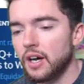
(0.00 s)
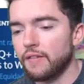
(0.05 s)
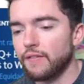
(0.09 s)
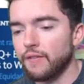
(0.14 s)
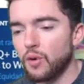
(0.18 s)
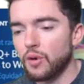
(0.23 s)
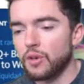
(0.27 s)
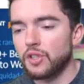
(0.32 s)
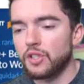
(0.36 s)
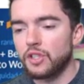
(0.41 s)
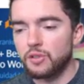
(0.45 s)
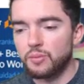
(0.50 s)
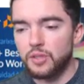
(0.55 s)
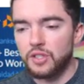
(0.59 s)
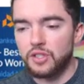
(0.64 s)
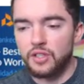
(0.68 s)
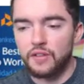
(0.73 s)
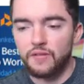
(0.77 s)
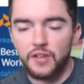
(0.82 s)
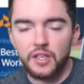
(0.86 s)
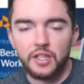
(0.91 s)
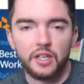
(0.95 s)
uh, for the
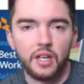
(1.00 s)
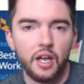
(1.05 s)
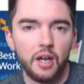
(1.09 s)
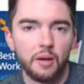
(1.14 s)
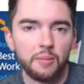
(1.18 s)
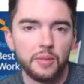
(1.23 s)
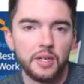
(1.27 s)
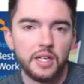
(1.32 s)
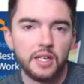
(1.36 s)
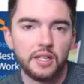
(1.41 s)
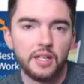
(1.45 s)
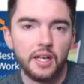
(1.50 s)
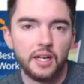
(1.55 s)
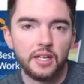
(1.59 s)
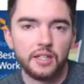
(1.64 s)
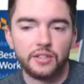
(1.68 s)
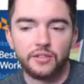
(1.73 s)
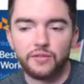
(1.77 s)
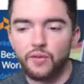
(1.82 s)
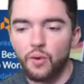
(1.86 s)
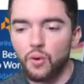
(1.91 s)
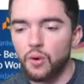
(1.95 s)
specific company that
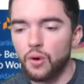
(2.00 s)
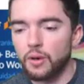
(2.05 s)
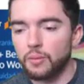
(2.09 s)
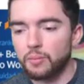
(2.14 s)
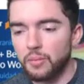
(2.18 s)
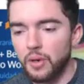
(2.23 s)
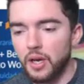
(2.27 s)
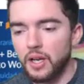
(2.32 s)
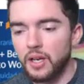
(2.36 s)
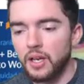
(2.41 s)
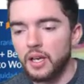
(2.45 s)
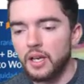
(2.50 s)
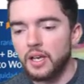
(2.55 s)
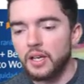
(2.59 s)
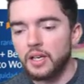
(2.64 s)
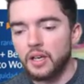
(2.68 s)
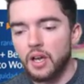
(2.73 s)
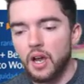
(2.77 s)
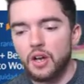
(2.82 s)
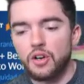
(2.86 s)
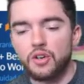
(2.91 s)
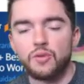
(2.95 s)
it's for. But
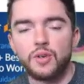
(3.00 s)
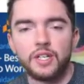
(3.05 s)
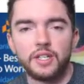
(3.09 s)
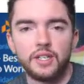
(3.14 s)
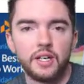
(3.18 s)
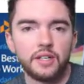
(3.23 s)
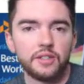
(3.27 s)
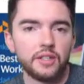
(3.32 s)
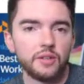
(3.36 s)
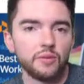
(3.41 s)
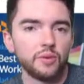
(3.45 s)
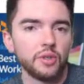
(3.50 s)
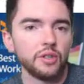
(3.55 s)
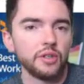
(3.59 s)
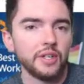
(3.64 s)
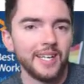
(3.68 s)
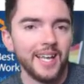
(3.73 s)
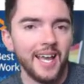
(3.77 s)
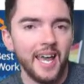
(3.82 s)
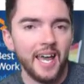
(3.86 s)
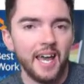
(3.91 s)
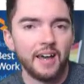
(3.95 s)
Conduent doesn't
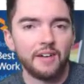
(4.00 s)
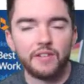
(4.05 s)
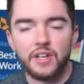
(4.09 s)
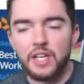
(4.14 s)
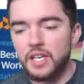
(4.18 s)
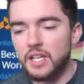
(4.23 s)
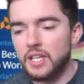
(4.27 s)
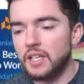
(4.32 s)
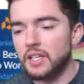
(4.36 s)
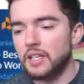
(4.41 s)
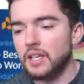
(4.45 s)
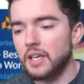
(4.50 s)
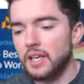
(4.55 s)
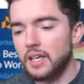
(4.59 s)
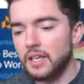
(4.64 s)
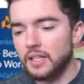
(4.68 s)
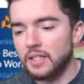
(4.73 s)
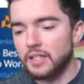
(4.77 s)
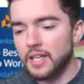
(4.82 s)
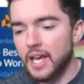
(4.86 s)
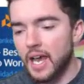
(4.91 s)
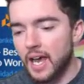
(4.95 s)
really have any
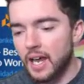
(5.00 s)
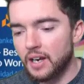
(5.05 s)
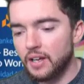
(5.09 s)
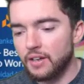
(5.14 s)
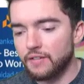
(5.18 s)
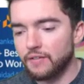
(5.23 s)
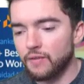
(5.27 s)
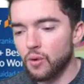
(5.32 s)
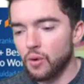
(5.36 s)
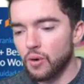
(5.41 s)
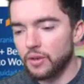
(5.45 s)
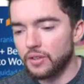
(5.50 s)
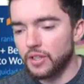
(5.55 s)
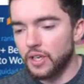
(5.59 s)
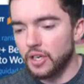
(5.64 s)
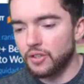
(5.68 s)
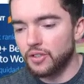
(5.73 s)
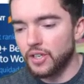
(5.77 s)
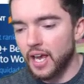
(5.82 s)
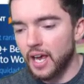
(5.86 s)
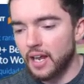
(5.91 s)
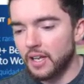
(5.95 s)
data for
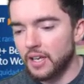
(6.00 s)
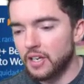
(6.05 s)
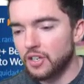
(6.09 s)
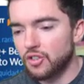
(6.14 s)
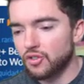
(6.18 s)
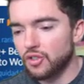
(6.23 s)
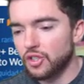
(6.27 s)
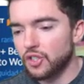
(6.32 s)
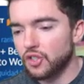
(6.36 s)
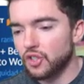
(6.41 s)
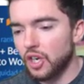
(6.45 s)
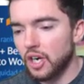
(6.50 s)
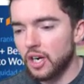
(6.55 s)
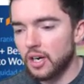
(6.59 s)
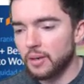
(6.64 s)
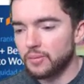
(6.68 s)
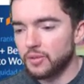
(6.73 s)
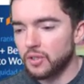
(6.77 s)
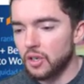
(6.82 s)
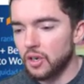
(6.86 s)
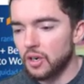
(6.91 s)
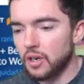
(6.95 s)
their data entry
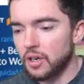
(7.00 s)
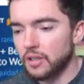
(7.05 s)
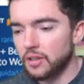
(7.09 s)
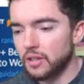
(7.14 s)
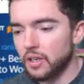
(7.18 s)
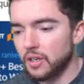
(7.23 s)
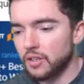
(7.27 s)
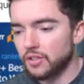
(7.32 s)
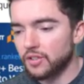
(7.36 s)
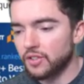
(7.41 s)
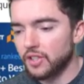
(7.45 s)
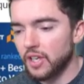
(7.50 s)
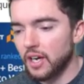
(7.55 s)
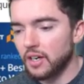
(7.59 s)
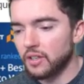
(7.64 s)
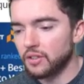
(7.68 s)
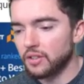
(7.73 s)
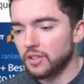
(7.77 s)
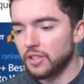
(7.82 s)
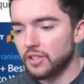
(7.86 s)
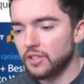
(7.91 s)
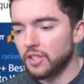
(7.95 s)
jobs on their
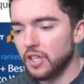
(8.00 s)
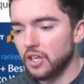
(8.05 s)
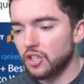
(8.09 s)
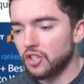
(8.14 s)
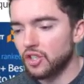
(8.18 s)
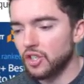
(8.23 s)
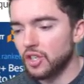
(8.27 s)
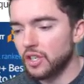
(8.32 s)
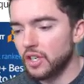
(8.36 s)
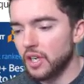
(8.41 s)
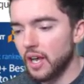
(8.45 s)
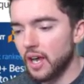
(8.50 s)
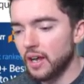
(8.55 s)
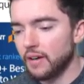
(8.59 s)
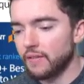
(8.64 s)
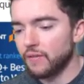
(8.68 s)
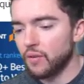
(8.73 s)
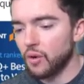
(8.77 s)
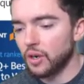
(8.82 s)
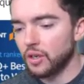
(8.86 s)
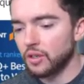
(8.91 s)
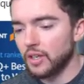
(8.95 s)
salary section
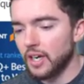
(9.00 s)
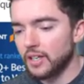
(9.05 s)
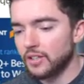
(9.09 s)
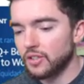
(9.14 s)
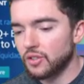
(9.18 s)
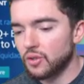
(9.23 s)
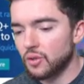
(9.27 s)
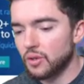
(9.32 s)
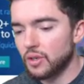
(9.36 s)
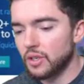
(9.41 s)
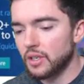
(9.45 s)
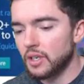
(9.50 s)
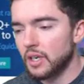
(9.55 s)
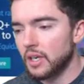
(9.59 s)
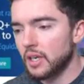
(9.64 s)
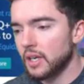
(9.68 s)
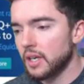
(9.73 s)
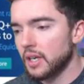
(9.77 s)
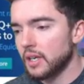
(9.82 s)
yet for Glassdoor.